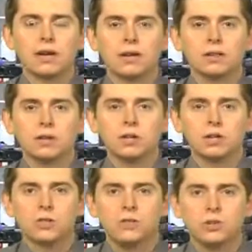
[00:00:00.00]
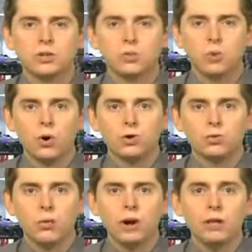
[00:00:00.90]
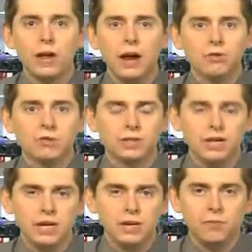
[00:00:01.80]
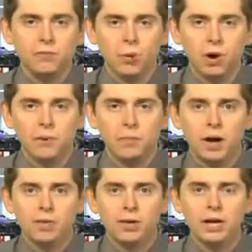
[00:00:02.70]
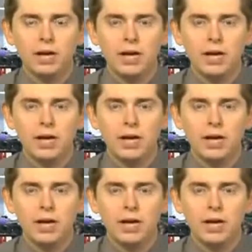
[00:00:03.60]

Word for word: The exhibition features works rarely ever seen before in public.